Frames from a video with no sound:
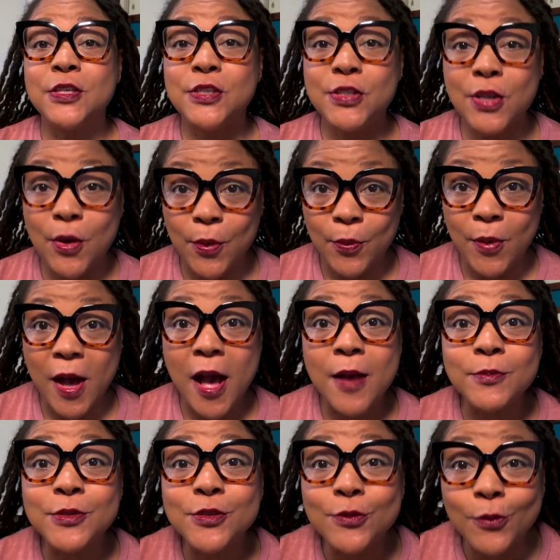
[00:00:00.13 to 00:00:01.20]
So
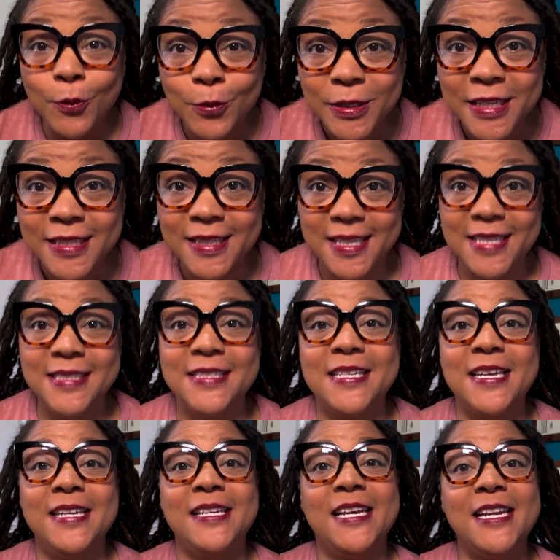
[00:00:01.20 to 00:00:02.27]
I'm scrolling
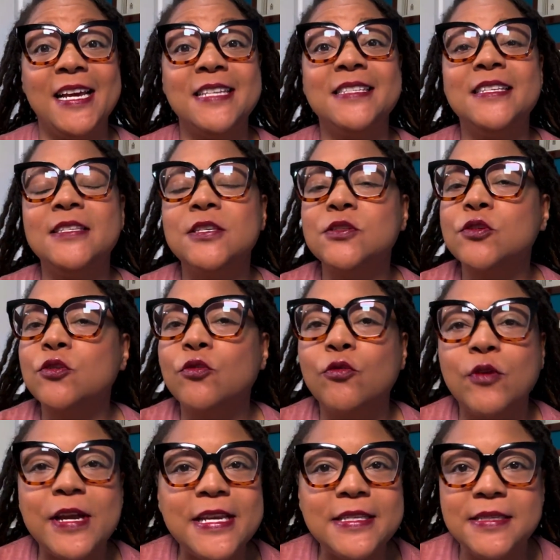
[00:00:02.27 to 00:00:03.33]
LinkedIn and I see this
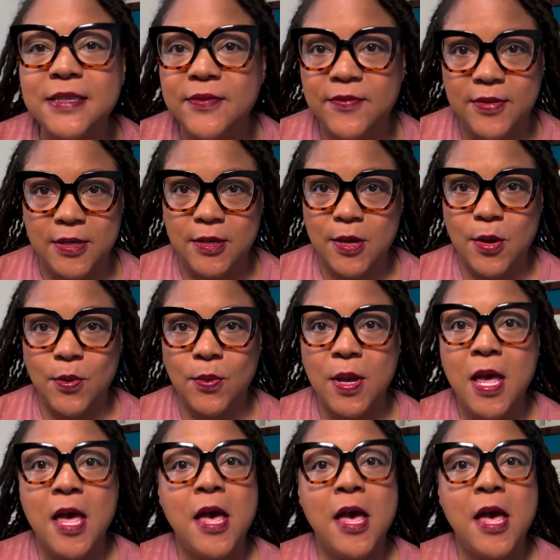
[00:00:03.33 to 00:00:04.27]
crazy video